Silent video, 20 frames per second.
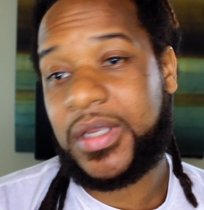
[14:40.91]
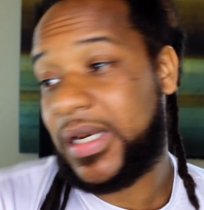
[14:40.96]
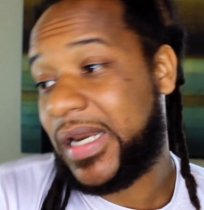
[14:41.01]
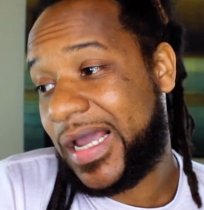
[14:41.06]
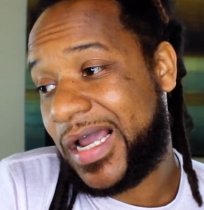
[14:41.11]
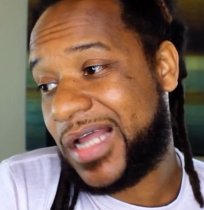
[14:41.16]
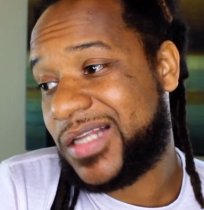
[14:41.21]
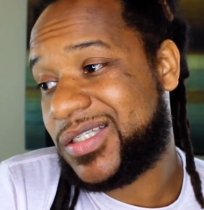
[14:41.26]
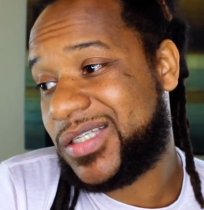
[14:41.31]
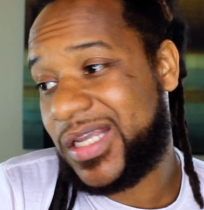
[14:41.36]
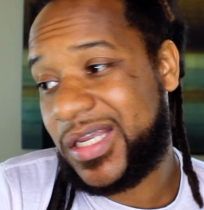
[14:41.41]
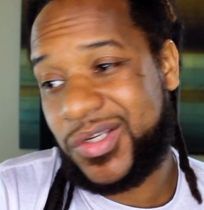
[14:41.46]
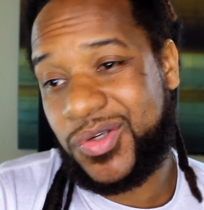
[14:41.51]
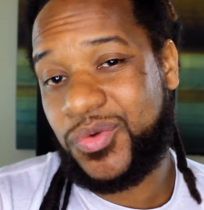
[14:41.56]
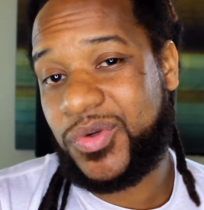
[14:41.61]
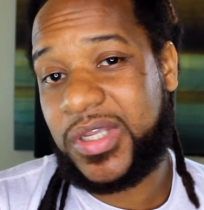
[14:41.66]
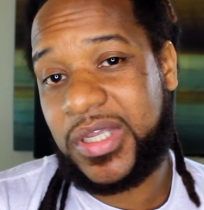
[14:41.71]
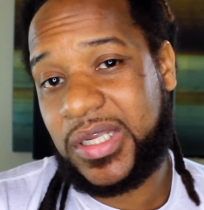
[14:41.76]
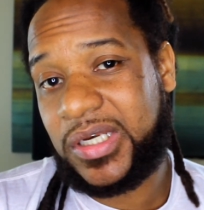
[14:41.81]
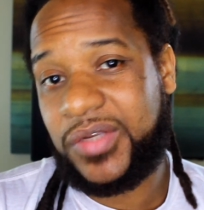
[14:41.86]
And like I said,
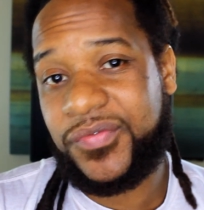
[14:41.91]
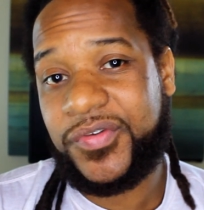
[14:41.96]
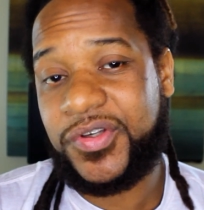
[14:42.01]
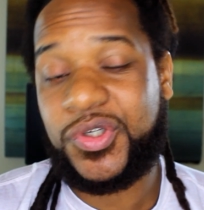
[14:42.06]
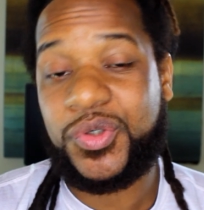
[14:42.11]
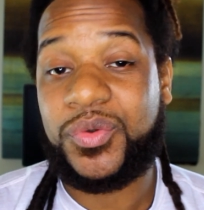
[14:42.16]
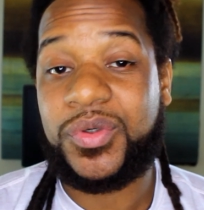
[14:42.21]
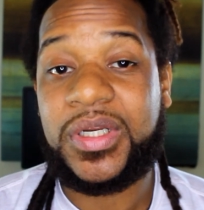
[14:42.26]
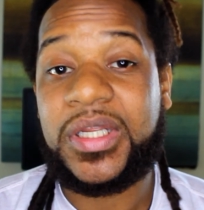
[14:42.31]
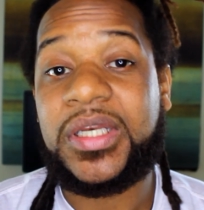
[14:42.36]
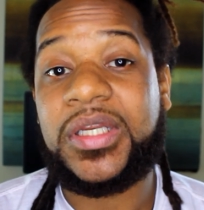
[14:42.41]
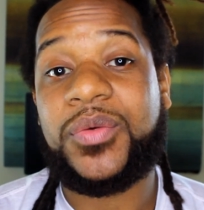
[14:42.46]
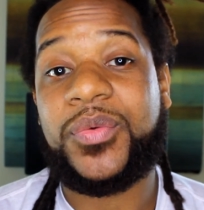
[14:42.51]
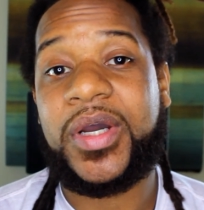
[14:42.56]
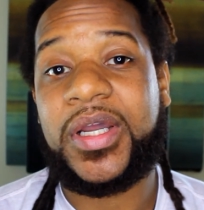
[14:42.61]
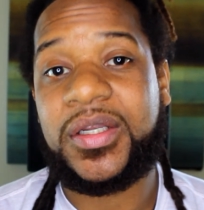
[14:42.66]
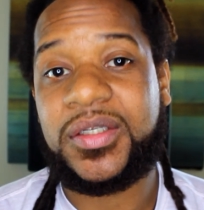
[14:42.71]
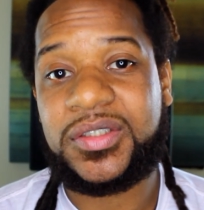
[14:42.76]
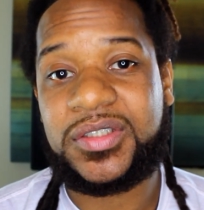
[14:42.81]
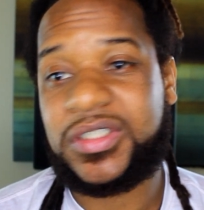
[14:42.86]
you can't even do it
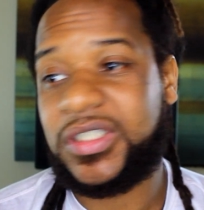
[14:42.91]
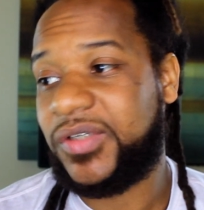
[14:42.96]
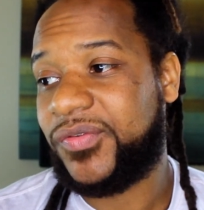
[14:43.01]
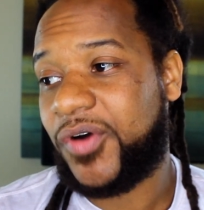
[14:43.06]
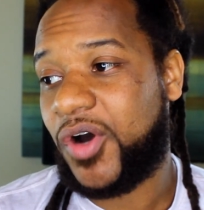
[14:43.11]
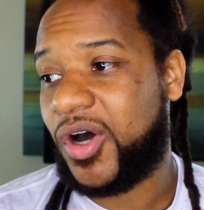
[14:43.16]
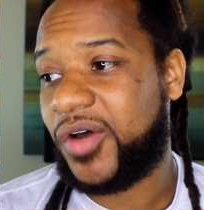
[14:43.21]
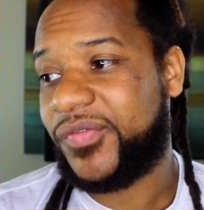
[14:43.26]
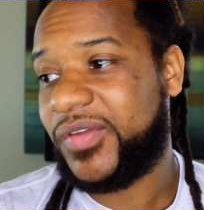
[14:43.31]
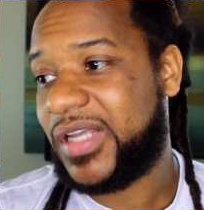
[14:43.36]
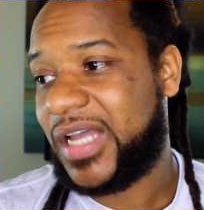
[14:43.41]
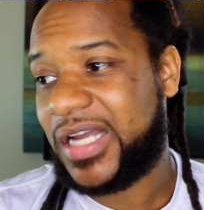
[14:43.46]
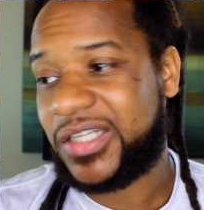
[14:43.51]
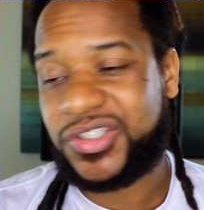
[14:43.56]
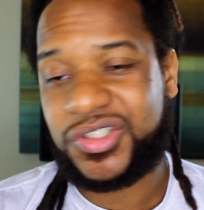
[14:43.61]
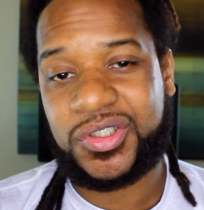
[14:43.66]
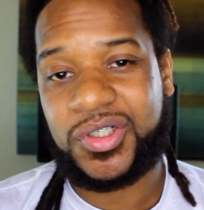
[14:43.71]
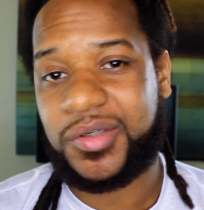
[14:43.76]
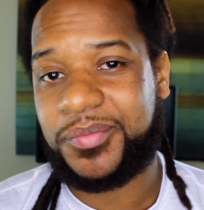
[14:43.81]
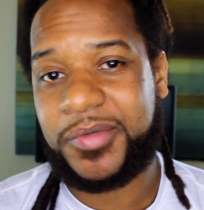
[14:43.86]
anyway. Steve Harvey
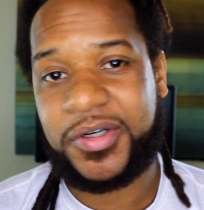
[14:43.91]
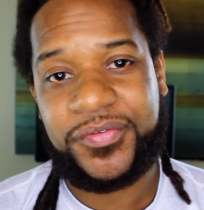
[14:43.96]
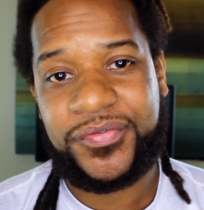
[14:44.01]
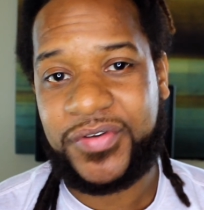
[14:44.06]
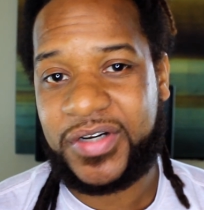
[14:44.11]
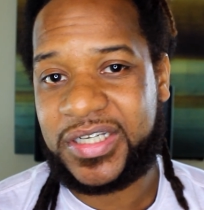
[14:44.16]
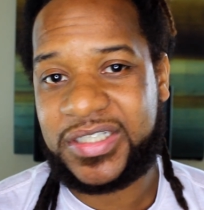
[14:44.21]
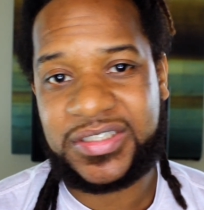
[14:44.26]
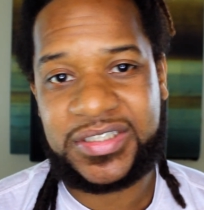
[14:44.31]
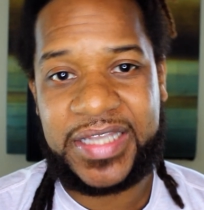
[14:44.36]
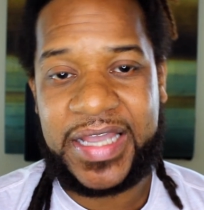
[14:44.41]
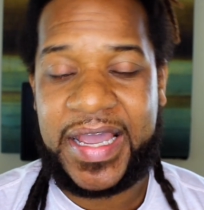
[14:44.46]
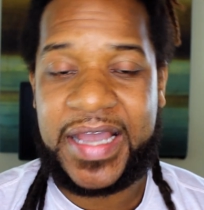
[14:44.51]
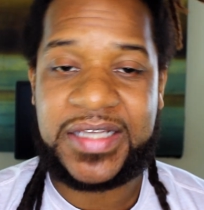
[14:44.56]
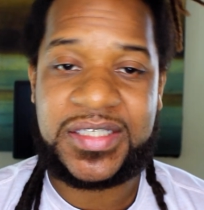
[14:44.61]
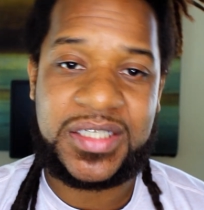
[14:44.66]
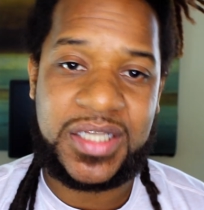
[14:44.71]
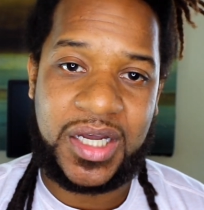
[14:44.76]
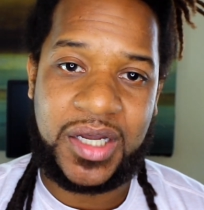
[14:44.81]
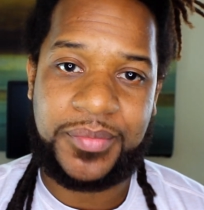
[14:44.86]
got y'all motherfuckers
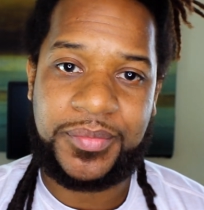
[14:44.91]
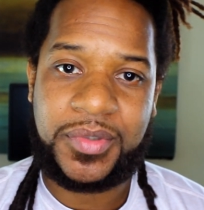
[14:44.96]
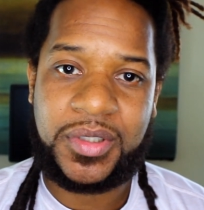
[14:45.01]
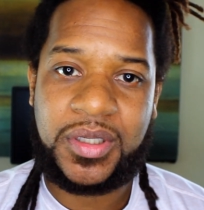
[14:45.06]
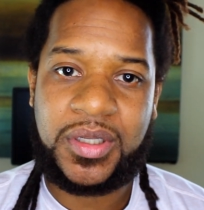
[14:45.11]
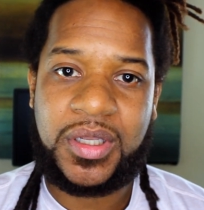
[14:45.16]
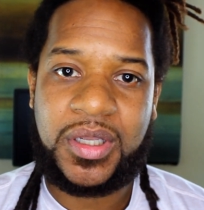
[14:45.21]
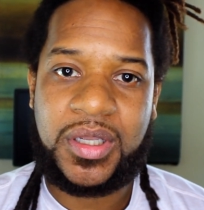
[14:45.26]
gassed up.